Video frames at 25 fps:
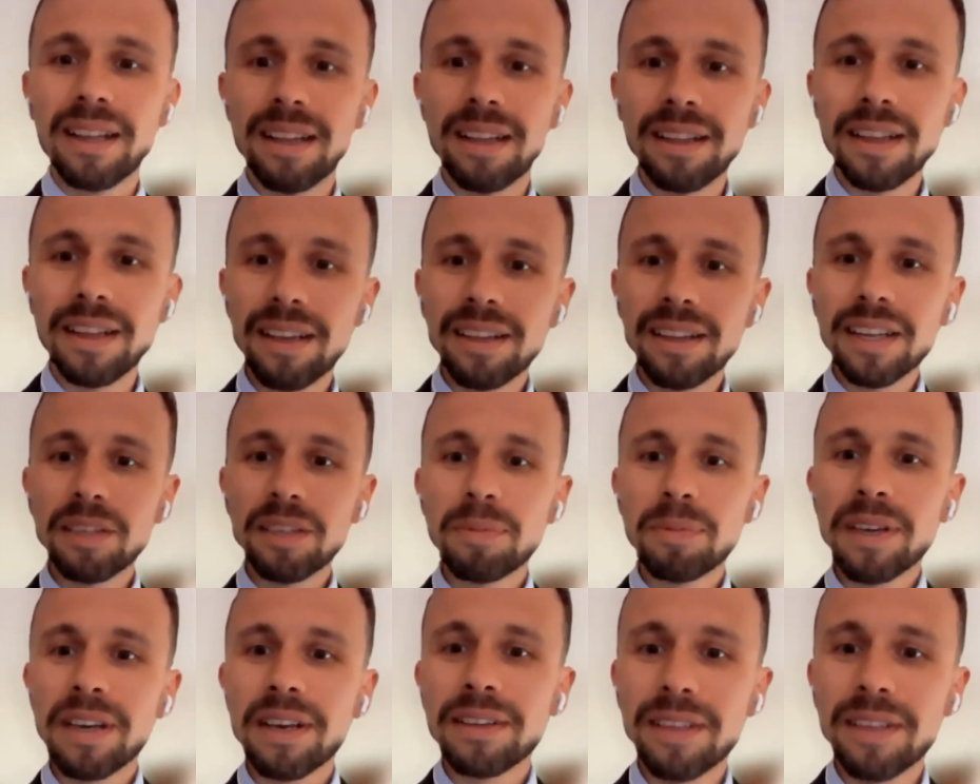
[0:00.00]

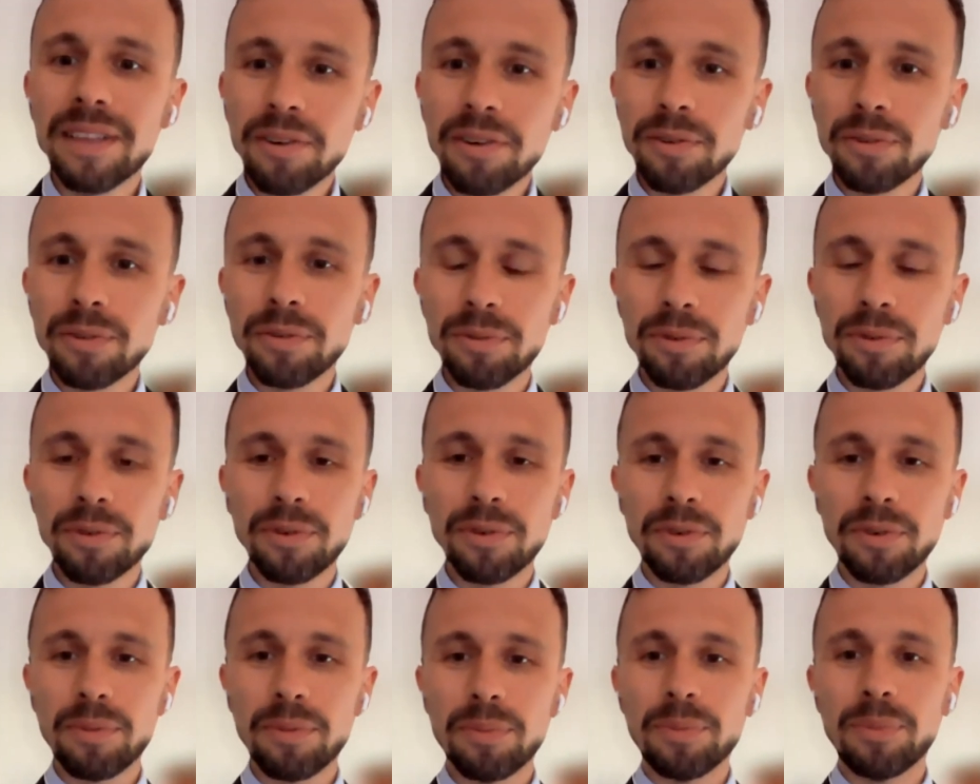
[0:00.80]
Let me now
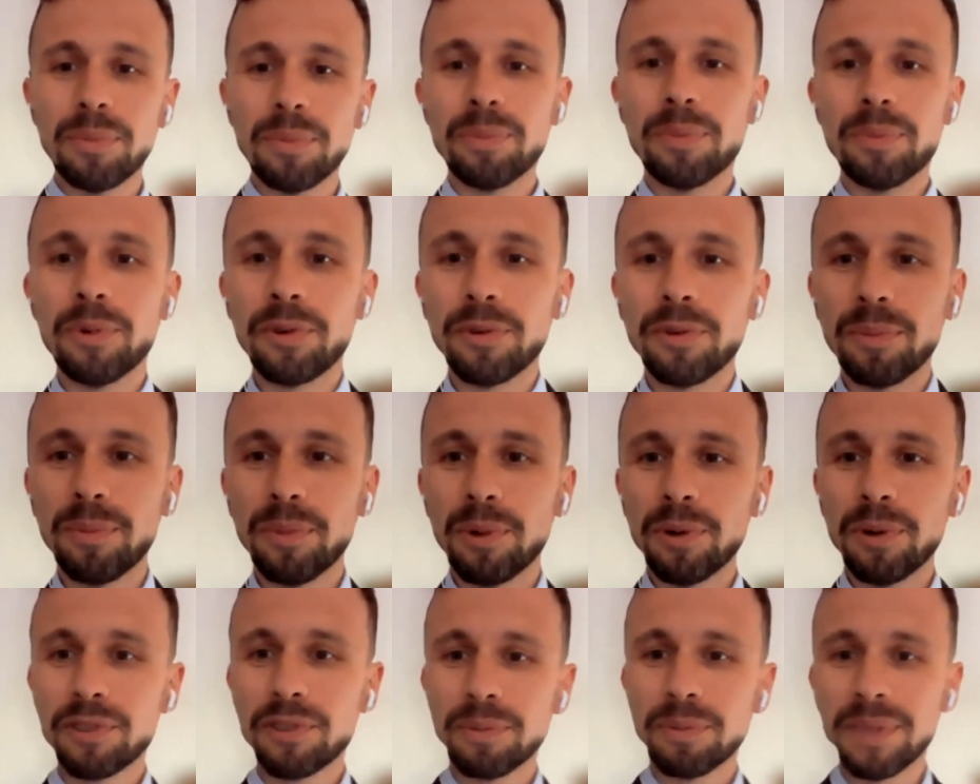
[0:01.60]

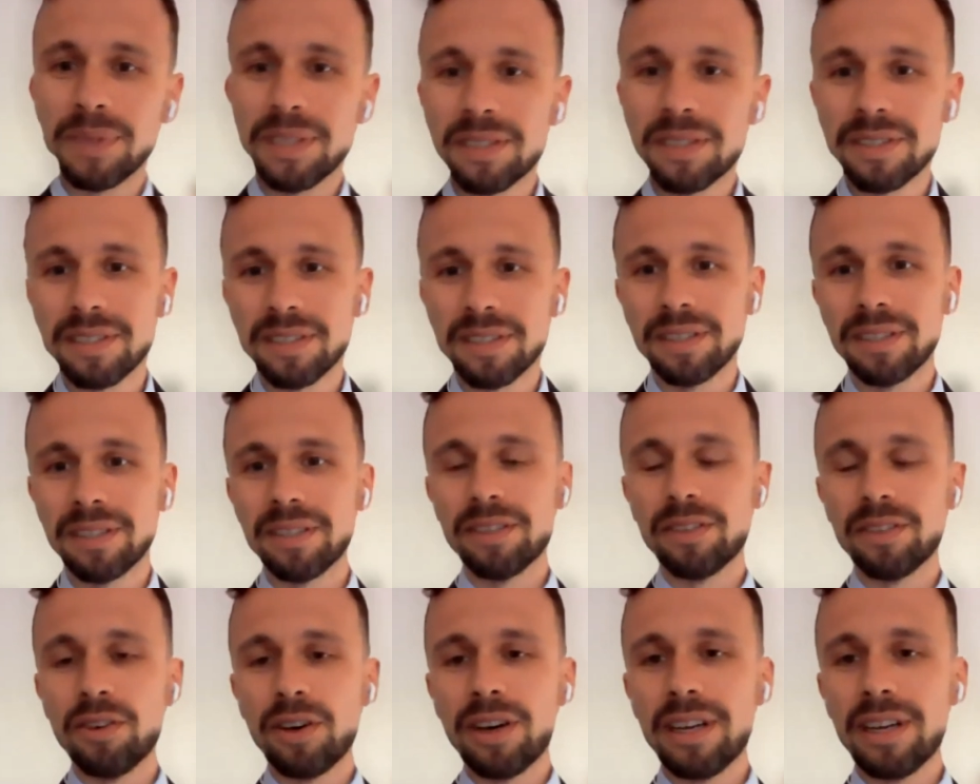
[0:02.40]
move to Ms.
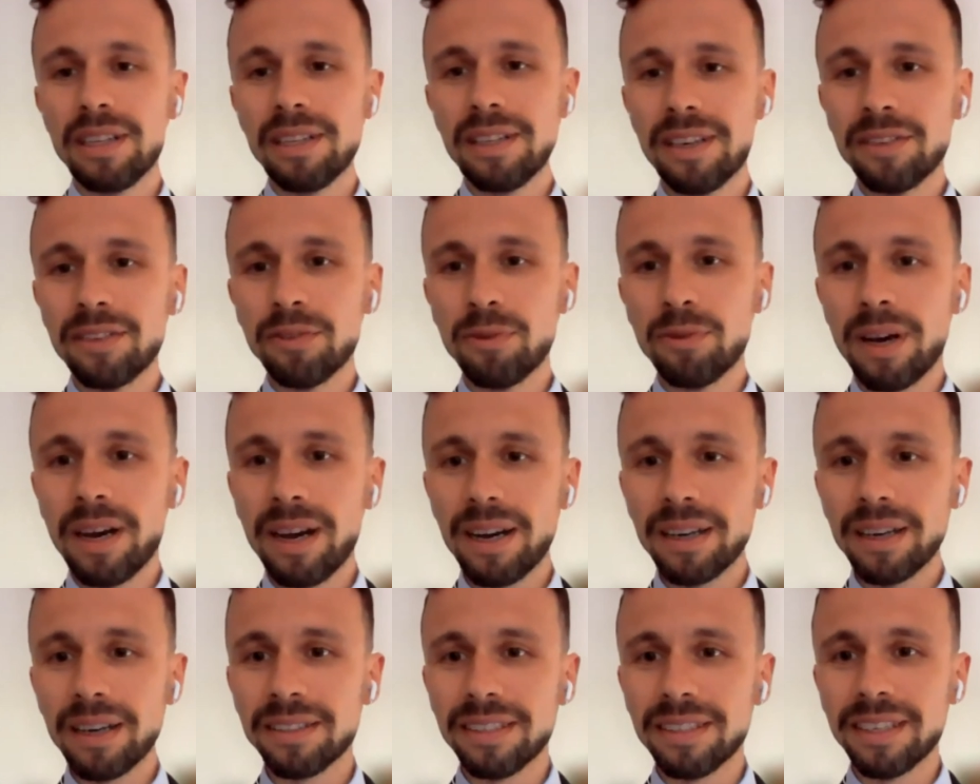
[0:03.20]
Noelle
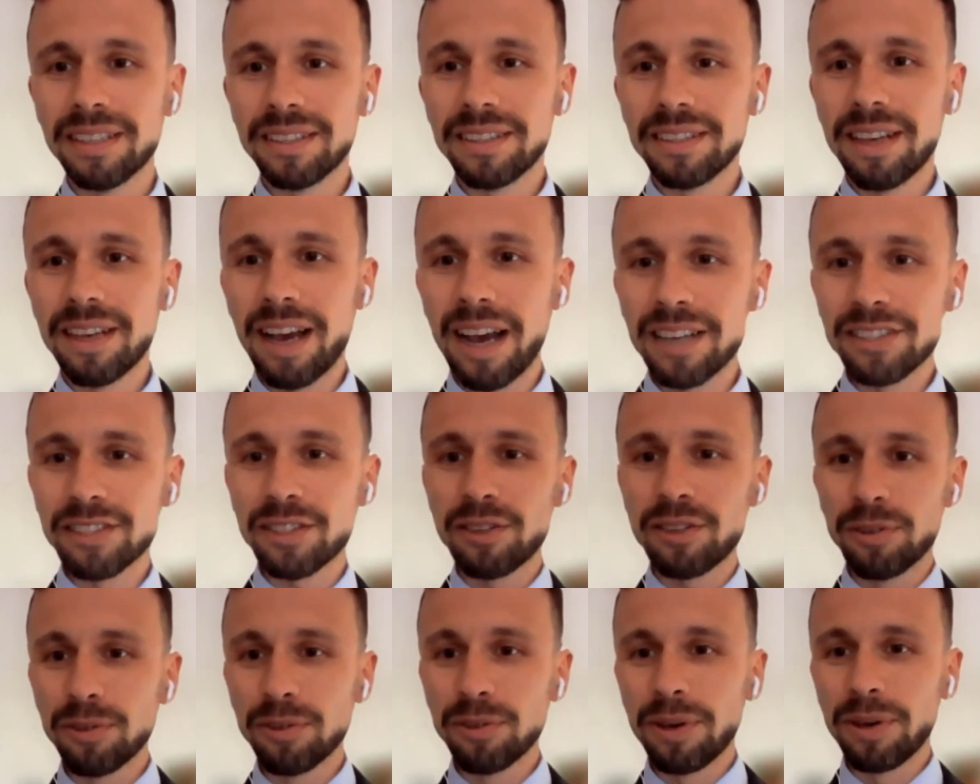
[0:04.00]
Lenoir and
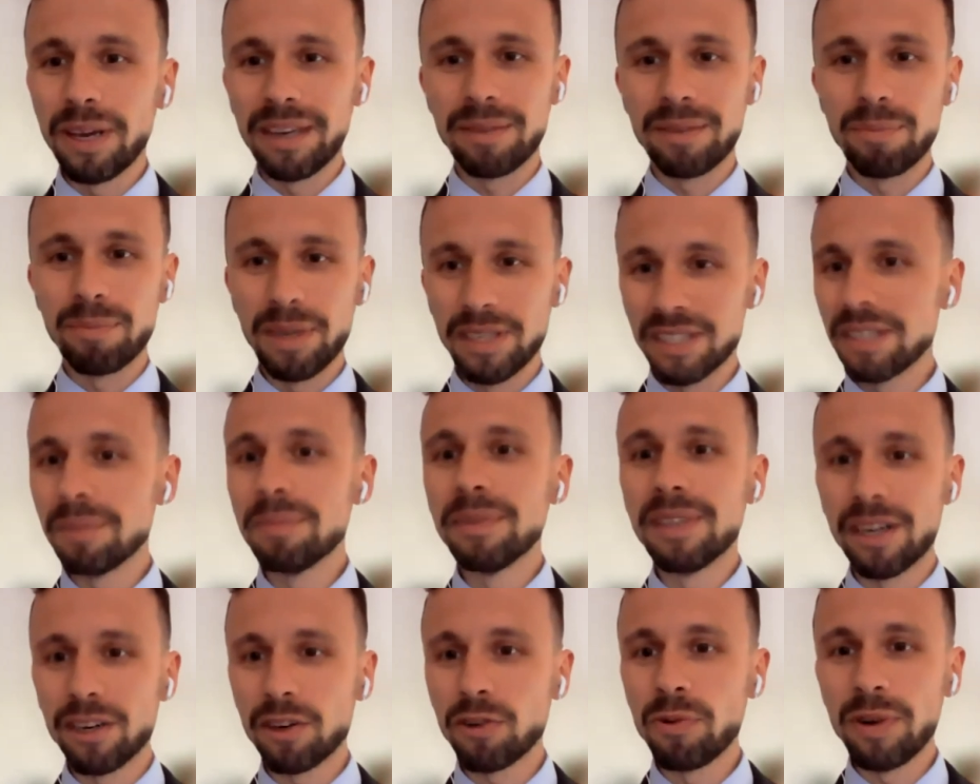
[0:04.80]
ask you a
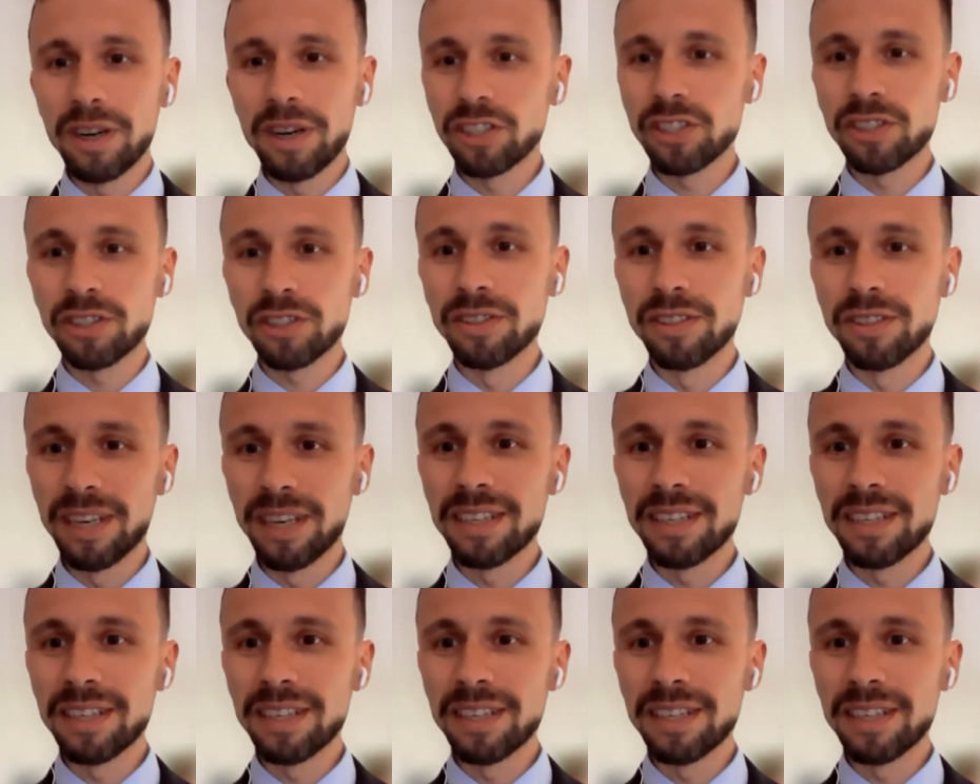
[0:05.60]
similar question.